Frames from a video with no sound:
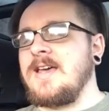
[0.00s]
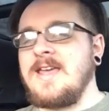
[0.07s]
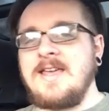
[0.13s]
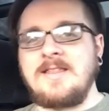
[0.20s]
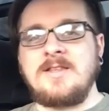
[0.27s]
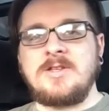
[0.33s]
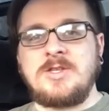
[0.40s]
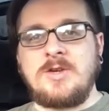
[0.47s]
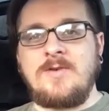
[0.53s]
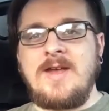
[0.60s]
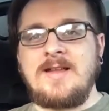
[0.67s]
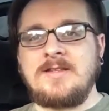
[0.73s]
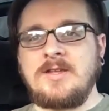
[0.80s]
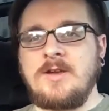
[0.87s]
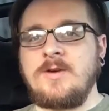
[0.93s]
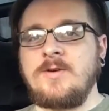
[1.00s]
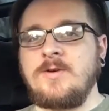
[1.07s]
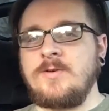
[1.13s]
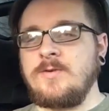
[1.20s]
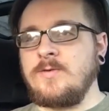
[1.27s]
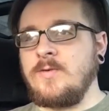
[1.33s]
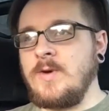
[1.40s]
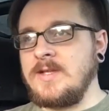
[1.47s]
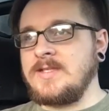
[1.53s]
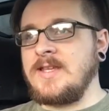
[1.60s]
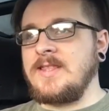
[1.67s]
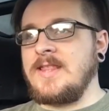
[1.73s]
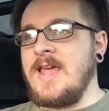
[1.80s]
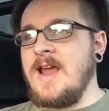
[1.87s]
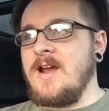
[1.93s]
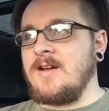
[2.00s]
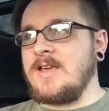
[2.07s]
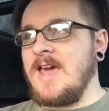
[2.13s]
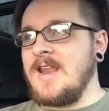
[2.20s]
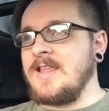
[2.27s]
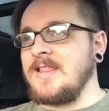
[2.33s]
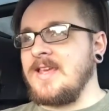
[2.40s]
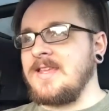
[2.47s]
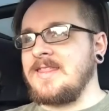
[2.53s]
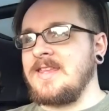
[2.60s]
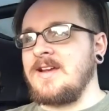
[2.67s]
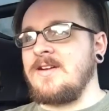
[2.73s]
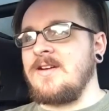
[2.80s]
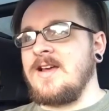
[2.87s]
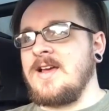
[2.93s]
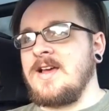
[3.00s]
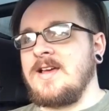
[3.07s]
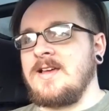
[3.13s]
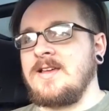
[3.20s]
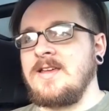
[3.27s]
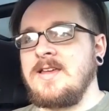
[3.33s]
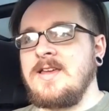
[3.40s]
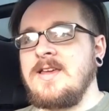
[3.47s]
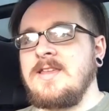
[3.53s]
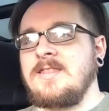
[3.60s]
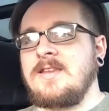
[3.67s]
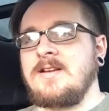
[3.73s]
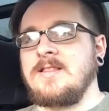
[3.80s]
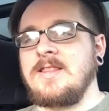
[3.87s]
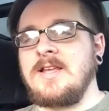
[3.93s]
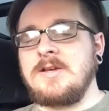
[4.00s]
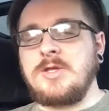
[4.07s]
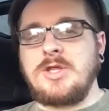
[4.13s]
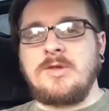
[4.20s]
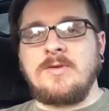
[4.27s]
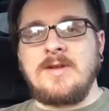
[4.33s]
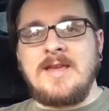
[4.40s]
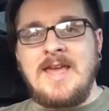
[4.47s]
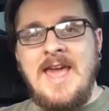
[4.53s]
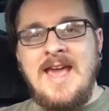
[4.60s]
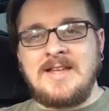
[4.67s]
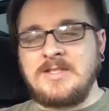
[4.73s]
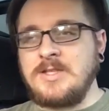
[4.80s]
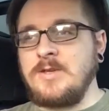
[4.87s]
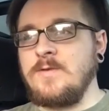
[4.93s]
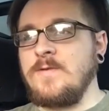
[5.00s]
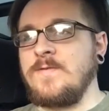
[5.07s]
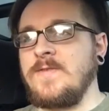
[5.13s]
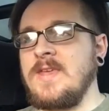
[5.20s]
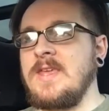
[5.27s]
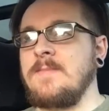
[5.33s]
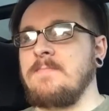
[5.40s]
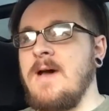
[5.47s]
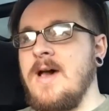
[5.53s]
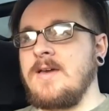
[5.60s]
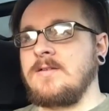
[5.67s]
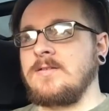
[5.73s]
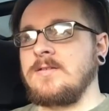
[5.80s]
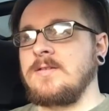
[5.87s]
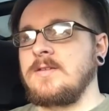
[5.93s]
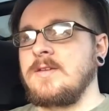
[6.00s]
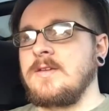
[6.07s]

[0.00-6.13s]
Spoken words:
in the Sorento was in there. Kind of like their luxury SUV model.